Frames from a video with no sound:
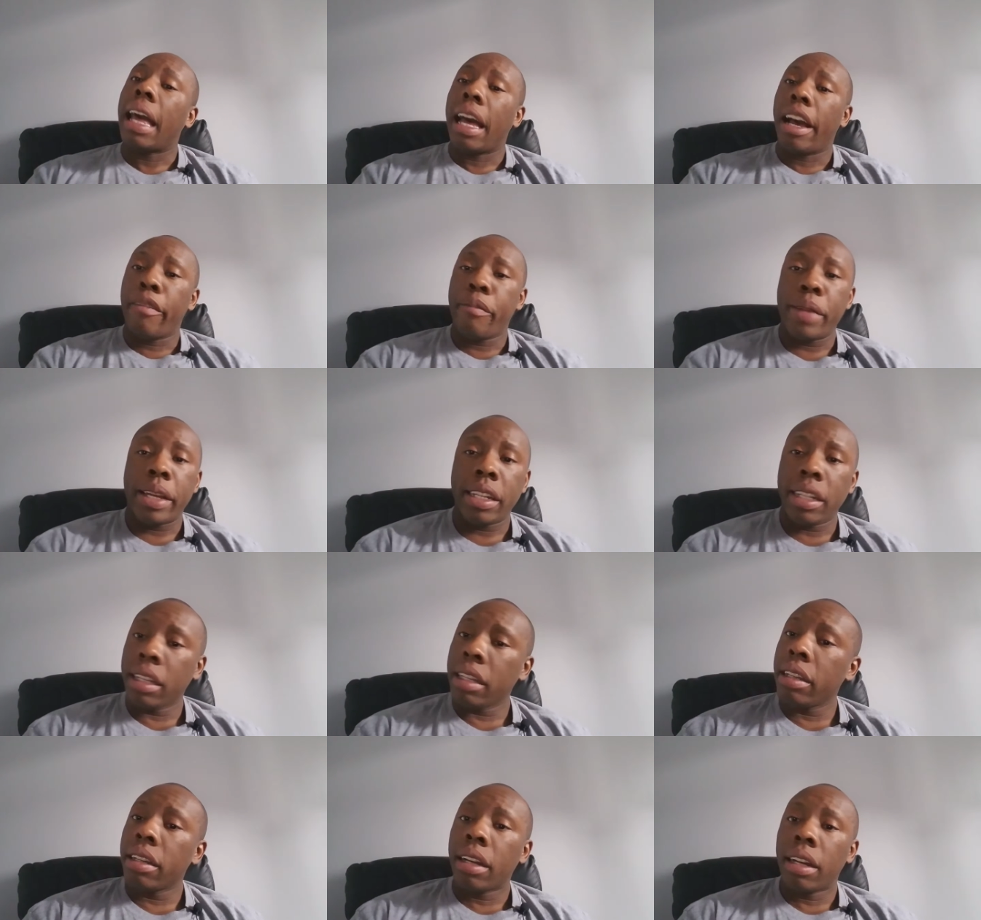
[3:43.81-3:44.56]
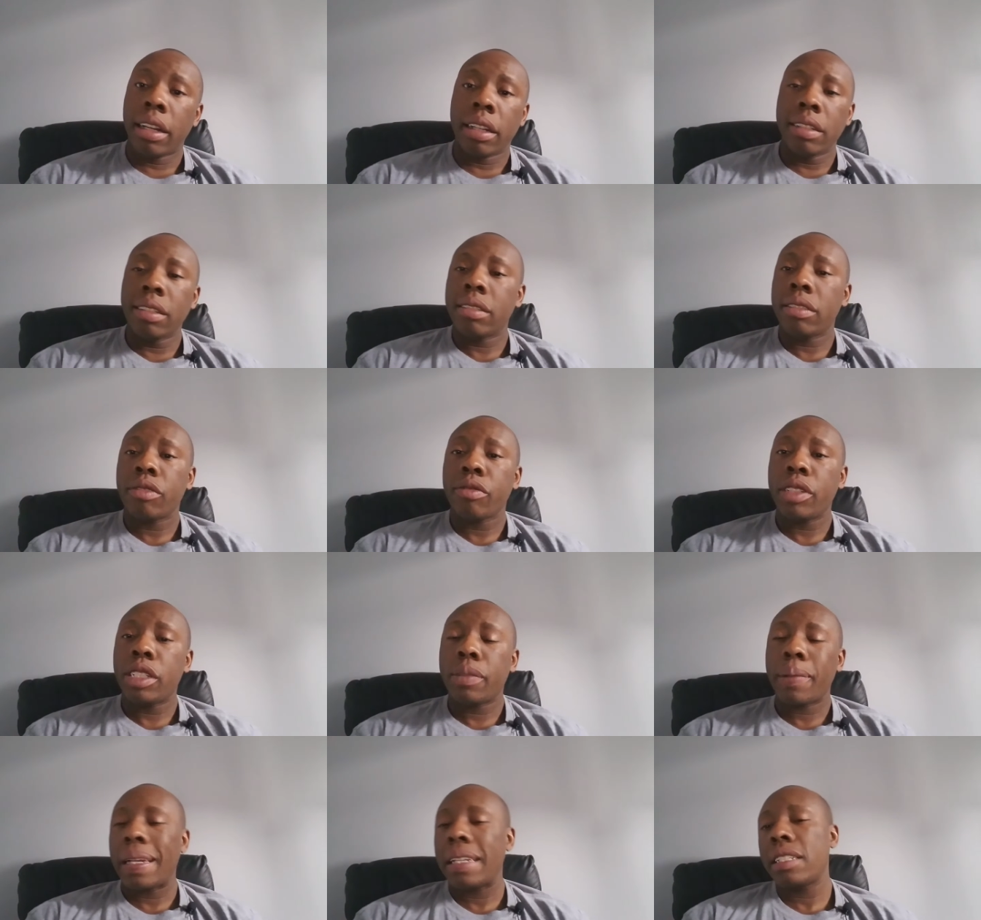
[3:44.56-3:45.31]
how many hunt
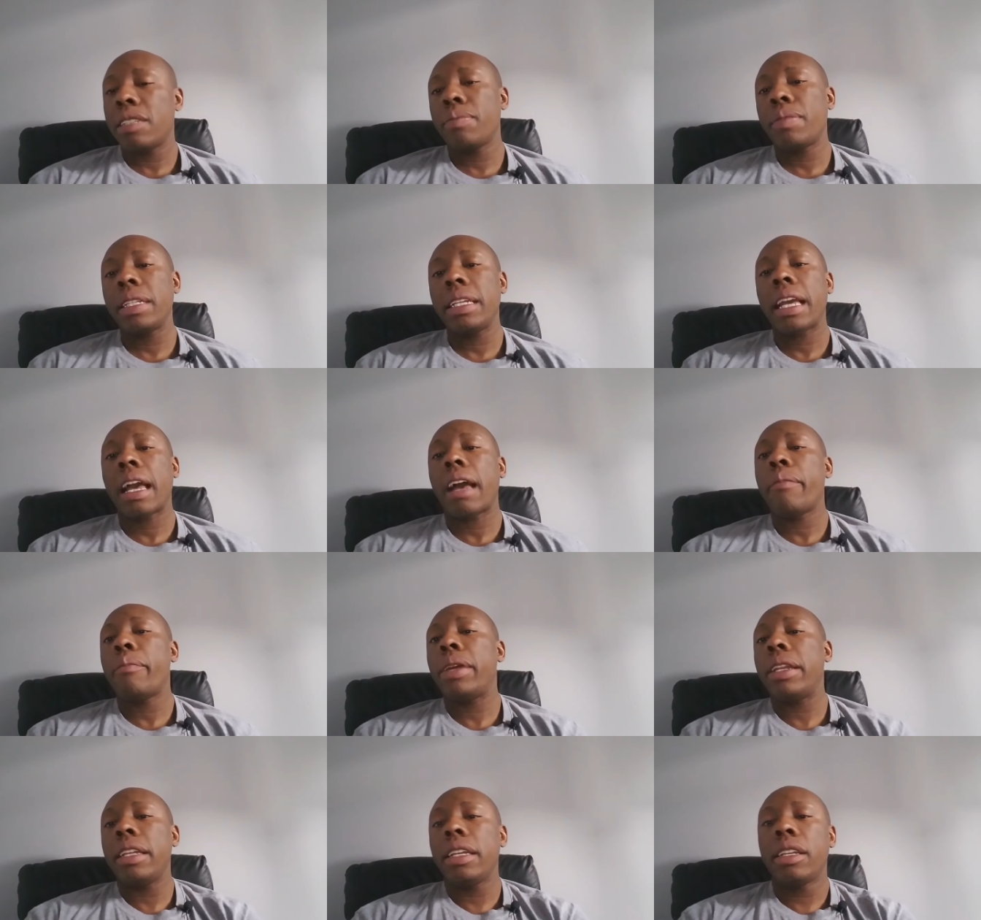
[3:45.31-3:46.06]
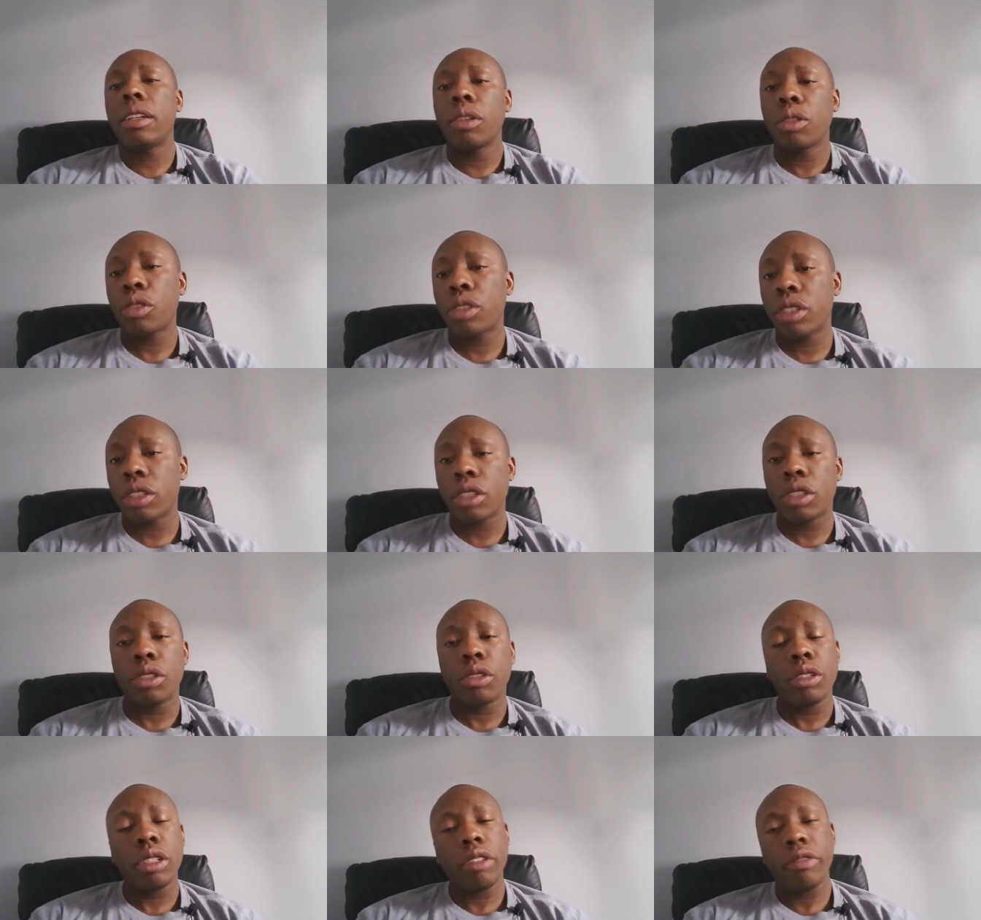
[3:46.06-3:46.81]
responsibly, how many go to the
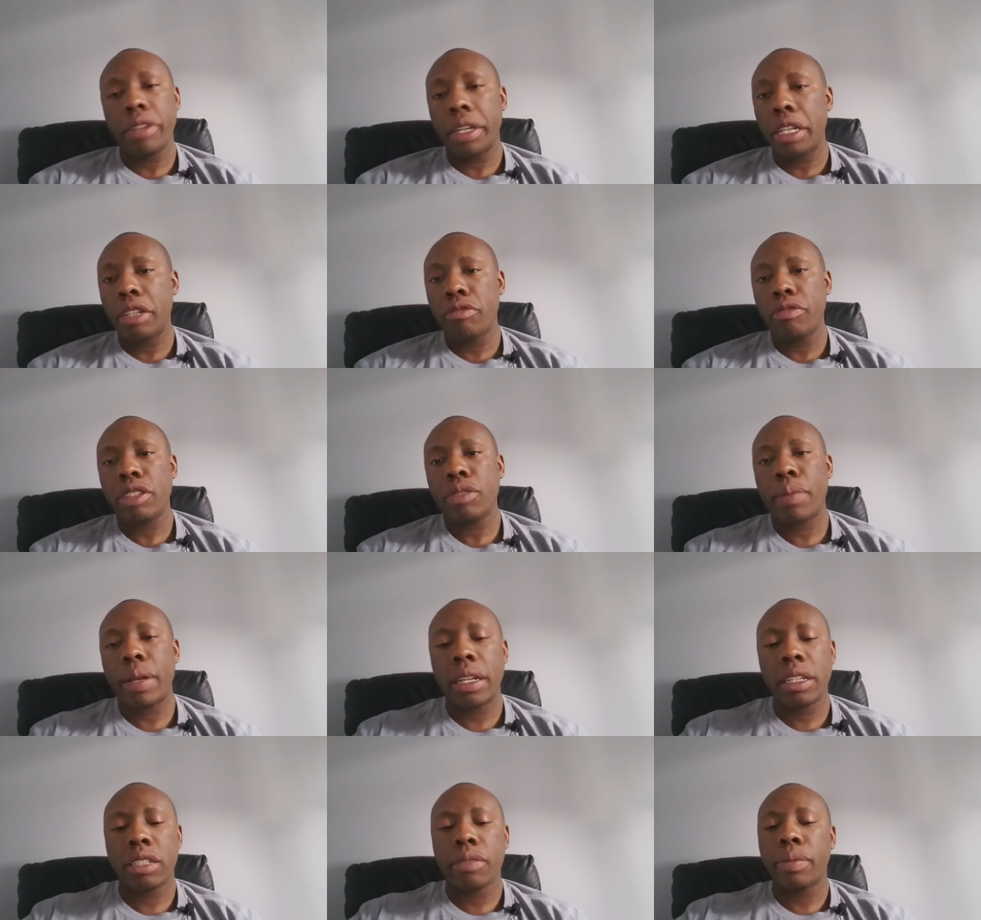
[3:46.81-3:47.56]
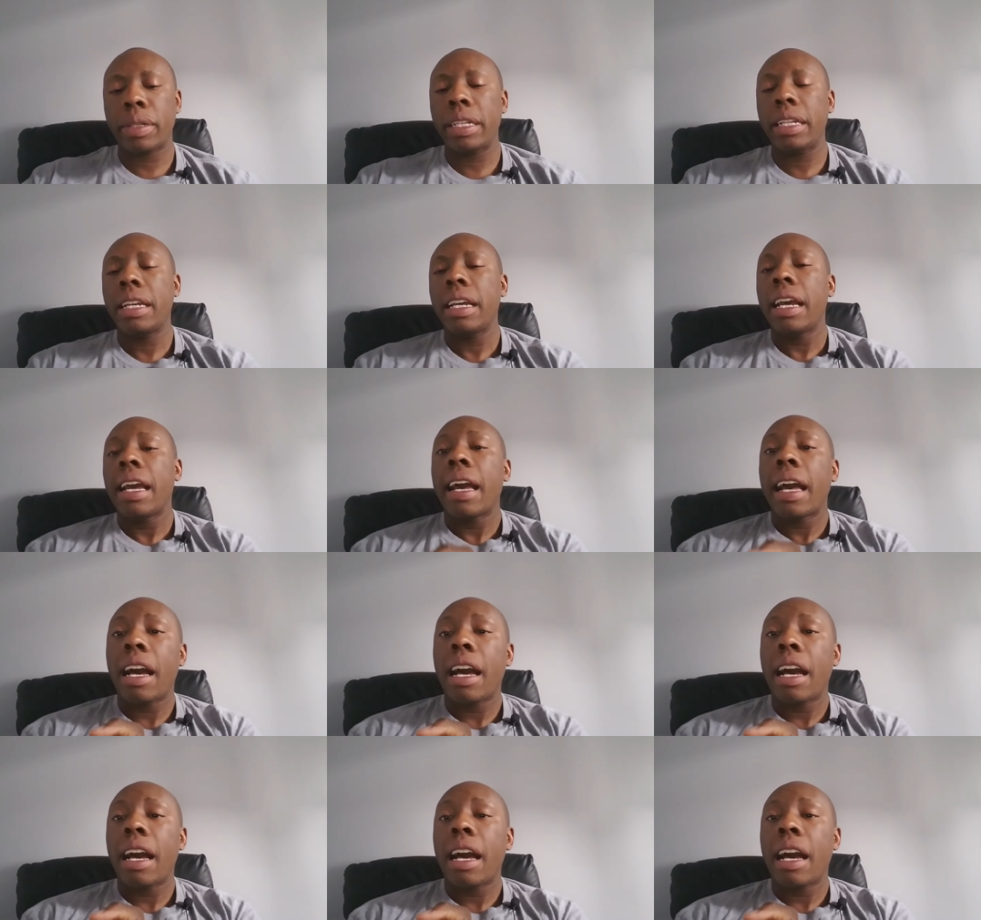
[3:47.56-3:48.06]
shooting range responsibly,